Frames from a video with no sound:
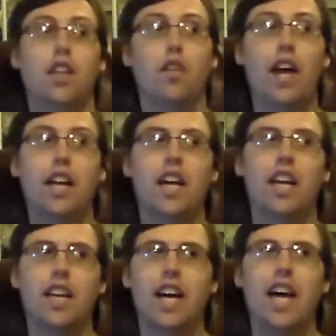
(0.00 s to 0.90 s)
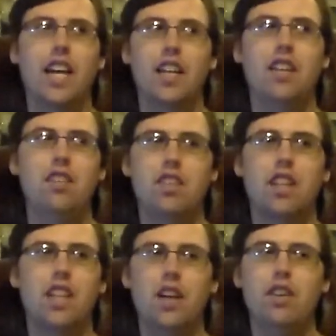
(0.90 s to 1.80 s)
You know, that kind of guy. And he's
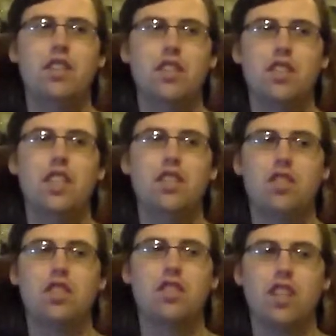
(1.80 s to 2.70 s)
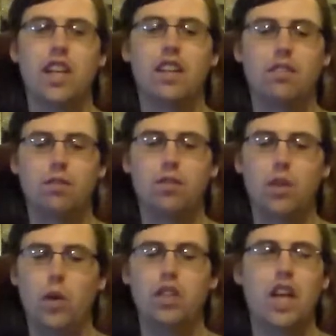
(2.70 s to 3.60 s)
like, now he's just like
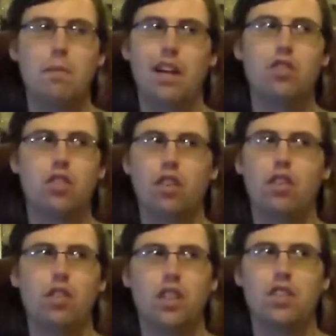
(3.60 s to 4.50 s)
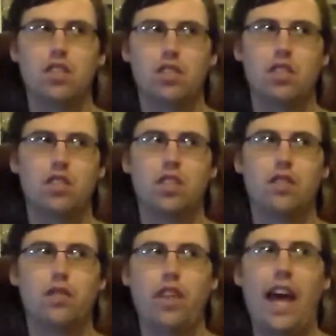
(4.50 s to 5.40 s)
one-dimensional, and he's just
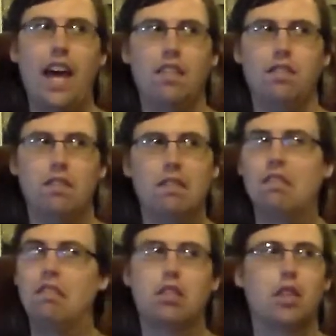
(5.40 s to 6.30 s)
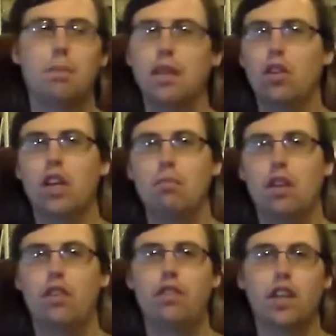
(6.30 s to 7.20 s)
this fat, creepy-looking
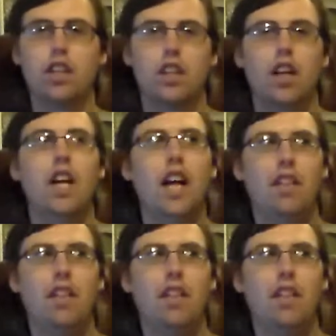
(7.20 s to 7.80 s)
motherfucker.